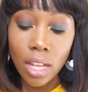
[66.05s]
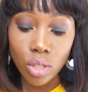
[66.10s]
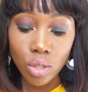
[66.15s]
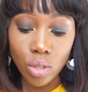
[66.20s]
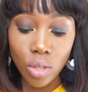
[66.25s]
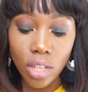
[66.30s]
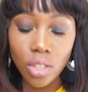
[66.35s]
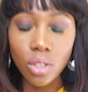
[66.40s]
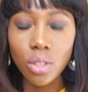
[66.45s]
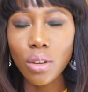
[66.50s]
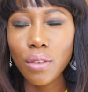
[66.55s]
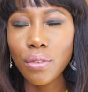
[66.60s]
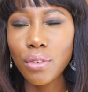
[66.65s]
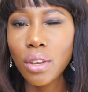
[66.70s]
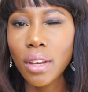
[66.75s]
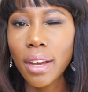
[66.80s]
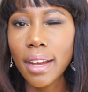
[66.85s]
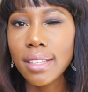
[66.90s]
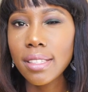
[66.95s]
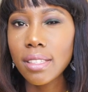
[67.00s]
So I don't know if
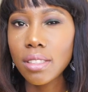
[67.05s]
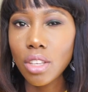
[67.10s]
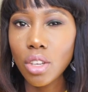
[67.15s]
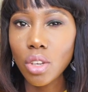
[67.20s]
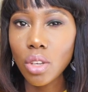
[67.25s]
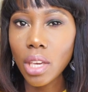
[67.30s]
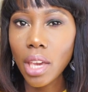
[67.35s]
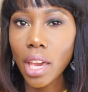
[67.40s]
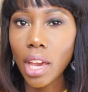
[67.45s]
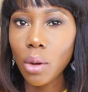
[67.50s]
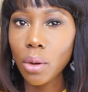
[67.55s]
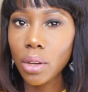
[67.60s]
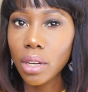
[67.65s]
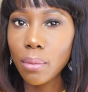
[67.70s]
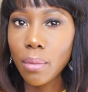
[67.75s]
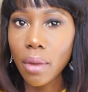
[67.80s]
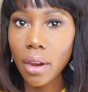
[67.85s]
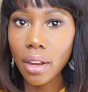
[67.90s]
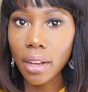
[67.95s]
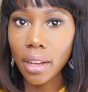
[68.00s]
you guys in the UK or in
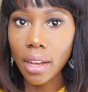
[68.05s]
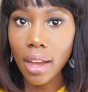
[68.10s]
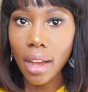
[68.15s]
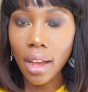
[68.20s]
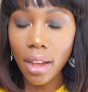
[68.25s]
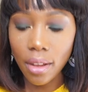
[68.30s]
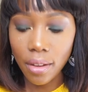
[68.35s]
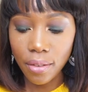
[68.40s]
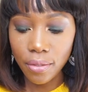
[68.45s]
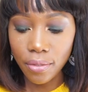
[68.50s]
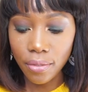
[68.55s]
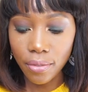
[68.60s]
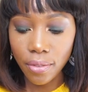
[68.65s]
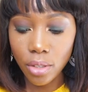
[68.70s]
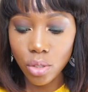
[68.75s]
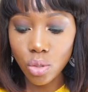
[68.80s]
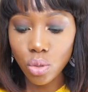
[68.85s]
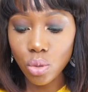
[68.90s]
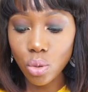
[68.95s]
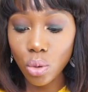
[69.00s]
America have
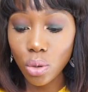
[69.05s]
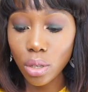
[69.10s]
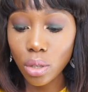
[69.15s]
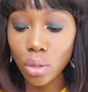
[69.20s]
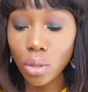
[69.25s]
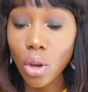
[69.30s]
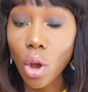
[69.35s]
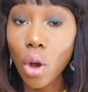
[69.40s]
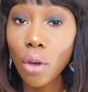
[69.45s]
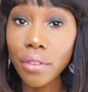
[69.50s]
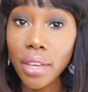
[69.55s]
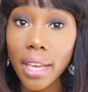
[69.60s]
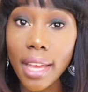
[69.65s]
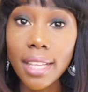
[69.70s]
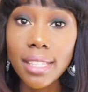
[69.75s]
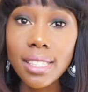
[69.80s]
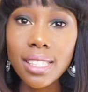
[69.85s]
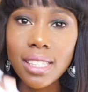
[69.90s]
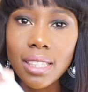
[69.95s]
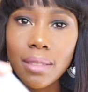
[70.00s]
a store called
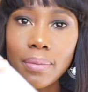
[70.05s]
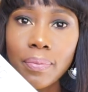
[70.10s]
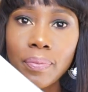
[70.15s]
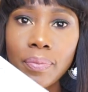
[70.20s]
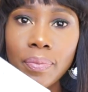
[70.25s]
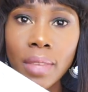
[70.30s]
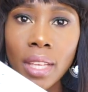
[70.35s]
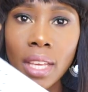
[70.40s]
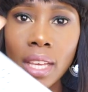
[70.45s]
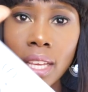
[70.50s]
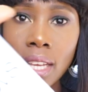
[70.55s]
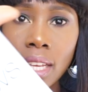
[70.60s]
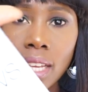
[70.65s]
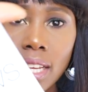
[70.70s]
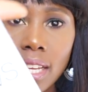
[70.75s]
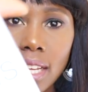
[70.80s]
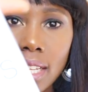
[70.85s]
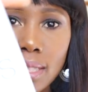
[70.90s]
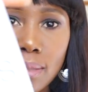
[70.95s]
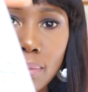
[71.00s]
OVS.
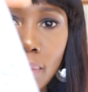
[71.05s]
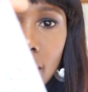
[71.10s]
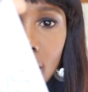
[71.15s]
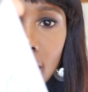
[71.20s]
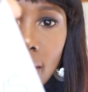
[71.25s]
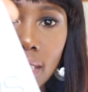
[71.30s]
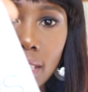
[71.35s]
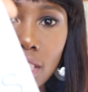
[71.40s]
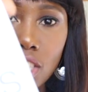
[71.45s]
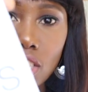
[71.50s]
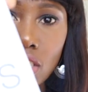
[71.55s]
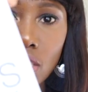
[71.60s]
It's basically